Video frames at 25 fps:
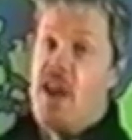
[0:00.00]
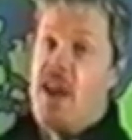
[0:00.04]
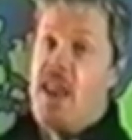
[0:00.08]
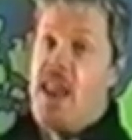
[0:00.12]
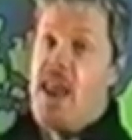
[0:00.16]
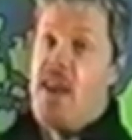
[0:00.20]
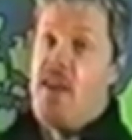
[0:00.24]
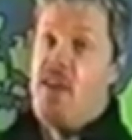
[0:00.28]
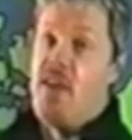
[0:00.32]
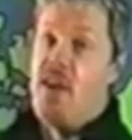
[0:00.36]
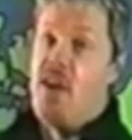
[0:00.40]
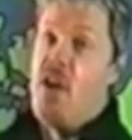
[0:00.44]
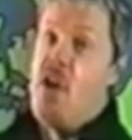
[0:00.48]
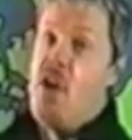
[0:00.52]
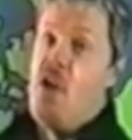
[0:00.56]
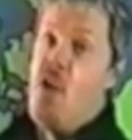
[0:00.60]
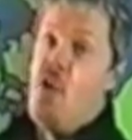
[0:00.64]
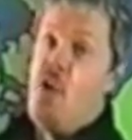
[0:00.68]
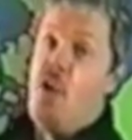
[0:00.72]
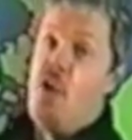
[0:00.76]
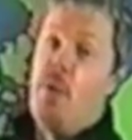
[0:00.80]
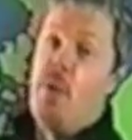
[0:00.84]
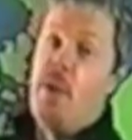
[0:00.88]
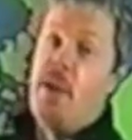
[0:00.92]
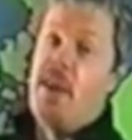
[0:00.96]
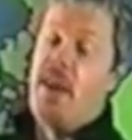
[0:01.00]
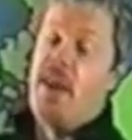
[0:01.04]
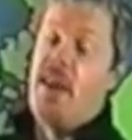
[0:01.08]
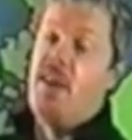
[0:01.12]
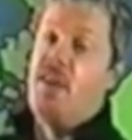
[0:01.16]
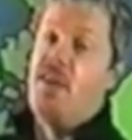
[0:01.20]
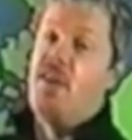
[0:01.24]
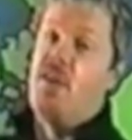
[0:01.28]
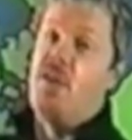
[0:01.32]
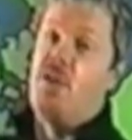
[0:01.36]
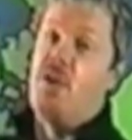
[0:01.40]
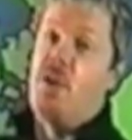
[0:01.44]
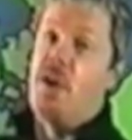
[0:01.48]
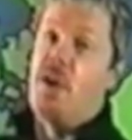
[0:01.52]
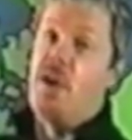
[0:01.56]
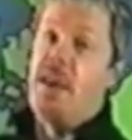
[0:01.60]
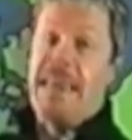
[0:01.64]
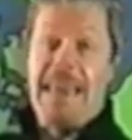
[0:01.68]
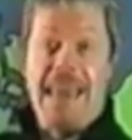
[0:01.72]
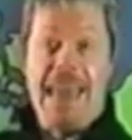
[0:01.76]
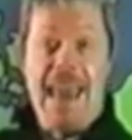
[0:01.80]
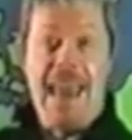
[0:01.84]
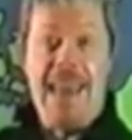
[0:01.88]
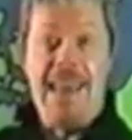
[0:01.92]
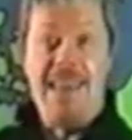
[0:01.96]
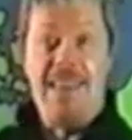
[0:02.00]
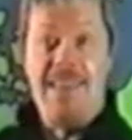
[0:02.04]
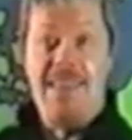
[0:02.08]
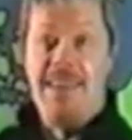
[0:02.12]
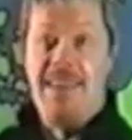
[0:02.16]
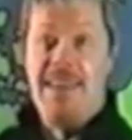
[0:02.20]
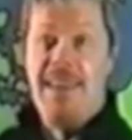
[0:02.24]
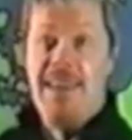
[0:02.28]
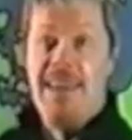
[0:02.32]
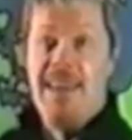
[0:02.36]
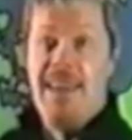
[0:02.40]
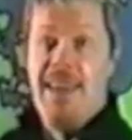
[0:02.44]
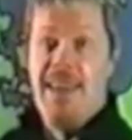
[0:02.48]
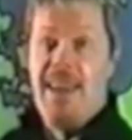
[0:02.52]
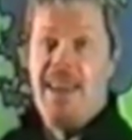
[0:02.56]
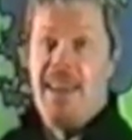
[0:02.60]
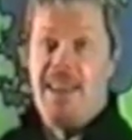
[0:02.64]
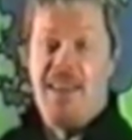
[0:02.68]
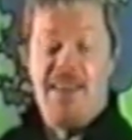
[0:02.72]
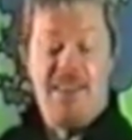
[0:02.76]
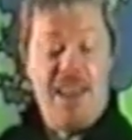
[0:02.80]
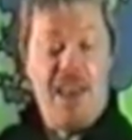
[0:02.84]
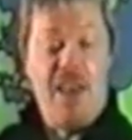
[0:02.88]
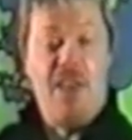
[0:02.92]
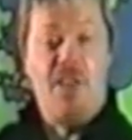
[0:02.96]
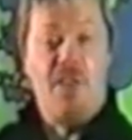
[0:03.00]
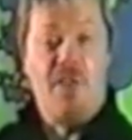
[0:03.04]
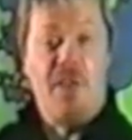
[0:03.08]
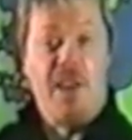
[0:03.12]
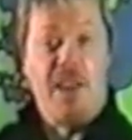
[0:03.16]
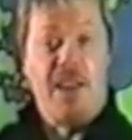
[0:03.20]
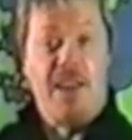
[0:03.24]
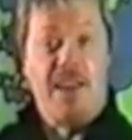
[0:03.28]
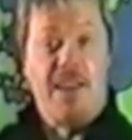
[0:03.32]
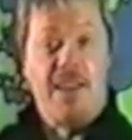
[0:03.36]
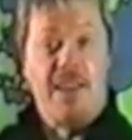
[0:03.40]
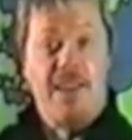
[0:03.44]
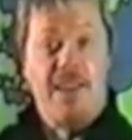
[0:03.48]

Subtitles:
area, all the way down to Kent in the south of England.